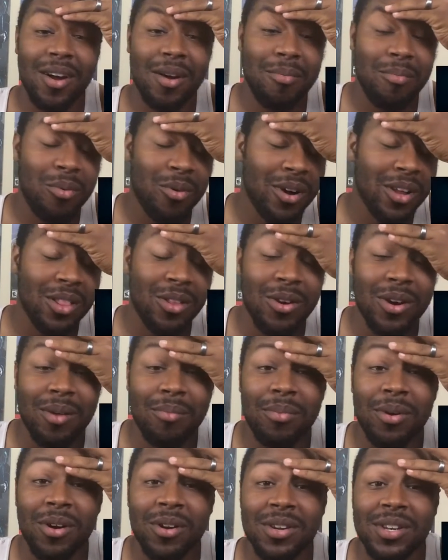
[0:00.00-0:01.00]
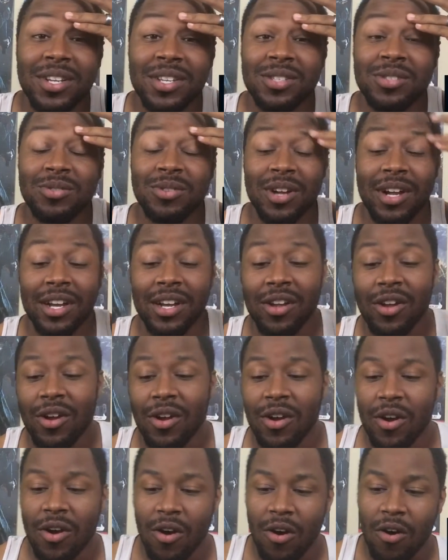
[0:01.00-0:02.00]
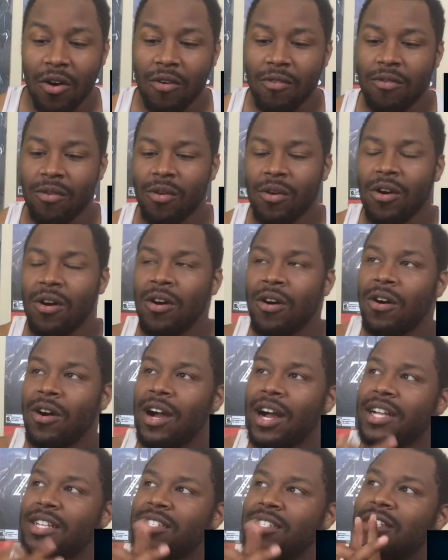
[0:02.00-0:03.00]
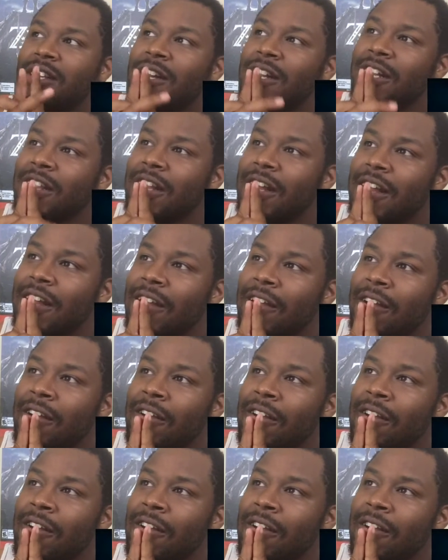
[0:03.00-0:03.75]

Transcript: Point Logan Paul diss track. Overall, I'd say that